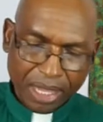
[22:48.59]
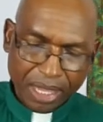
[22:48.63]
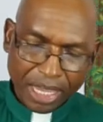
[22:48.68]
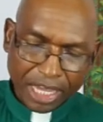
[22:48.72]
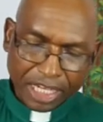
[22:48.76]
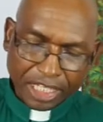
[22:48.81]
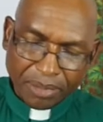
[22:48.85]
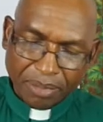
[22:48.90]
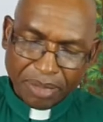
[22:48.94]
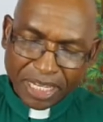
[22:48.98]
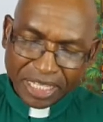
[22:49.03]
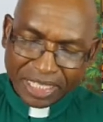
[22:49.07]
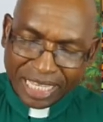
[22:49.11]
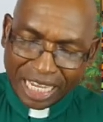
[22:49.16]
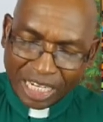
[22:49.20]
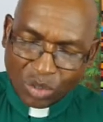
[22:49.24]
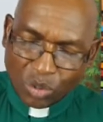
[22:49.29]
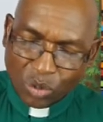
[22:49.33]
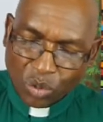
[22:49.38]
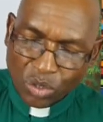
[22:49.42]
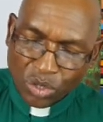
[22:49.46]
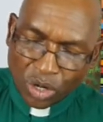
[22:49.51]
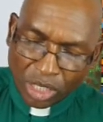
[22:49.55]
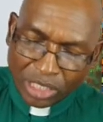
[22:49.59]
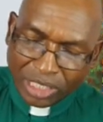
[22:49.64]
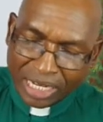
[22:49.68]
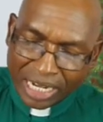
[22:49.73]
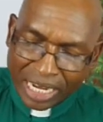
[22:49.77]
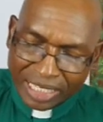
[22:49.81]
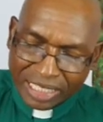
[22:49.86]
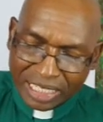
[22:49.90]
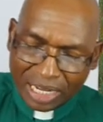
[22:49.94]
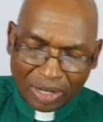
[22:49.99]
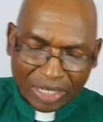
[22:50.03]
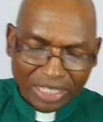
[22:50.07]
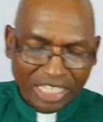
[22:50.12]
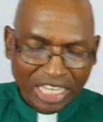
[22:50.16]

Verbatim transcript: It means that we will not let our